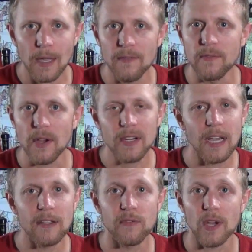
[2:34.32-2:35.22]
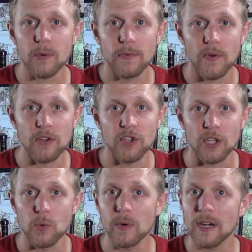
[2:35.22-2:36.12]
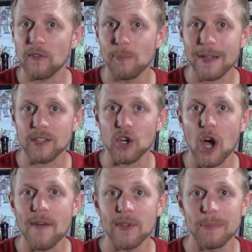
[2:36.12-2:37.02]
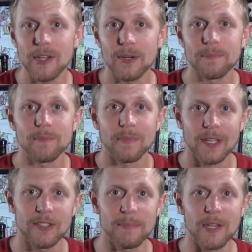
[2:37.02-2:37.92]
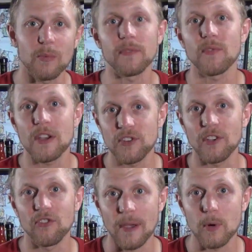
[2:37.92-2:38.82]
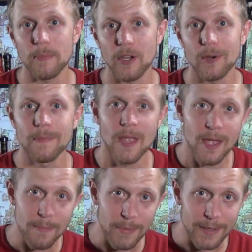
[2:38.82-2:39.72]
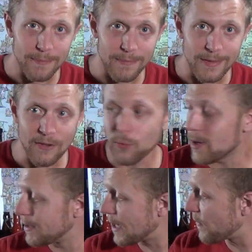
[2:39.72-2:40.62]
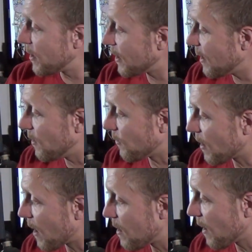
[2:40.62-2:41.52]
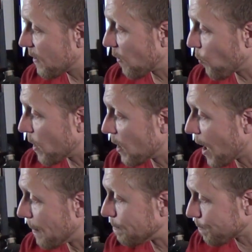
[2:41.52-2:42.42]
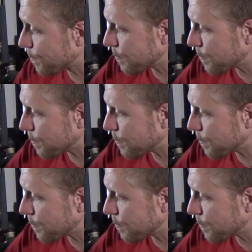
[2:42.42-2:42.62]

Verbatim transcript: Very nice, very refreshing. You wouldn't expect a coffee beer to be a refreshing summer beer, but this one definitely is. I like this one.